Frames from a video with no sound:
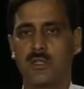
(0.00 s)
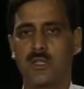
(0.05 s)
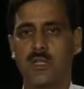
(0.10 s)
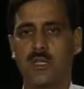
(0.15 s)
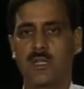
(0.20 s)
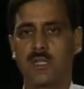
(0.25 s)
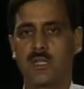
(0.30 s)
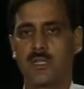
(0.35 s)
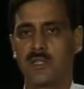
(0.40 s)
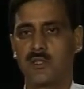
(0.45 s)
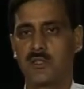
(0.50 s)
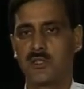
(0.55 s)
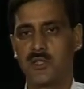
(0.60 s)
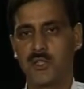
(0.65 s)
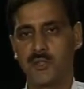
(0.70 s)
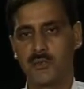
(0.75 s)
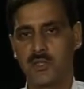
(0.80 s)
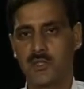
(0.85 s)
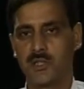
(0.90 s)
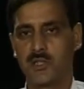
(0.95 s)
are
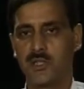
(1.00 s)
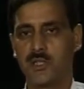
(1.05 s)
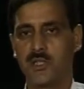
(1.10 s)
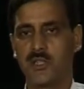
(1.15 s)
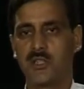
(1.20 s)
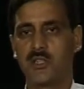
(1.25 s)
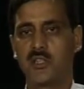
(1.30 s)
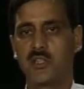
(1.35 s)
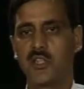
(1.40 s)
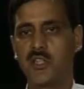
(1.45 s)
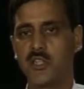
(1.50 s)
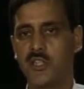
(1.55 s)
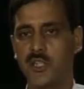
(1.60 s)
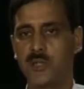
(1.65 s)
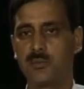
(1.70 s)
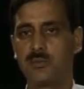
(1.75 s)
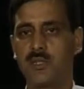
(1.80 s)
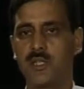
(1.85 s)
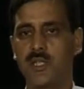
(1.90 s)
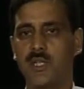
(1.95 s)
continuously
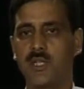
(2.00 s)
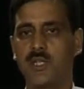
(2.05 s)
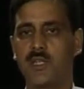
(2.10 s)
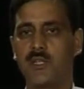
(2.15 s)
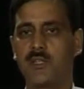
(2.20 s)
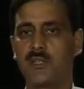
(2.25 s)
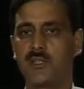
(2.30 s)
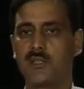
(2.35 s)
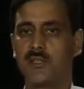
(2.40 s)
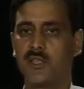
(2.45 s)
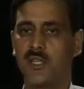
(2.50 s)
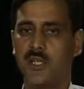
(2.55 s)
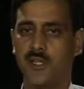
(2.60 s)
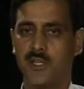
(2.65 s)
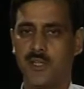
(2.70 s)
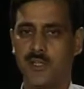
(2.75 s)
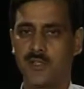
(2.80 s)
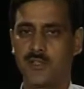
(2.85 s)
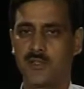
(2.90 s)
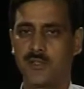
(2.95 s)
reshaped and
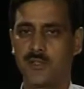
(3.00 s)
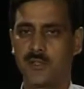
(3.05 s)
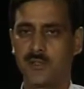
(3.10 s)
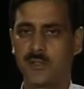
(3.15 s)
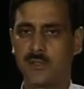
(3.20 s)
rearranged.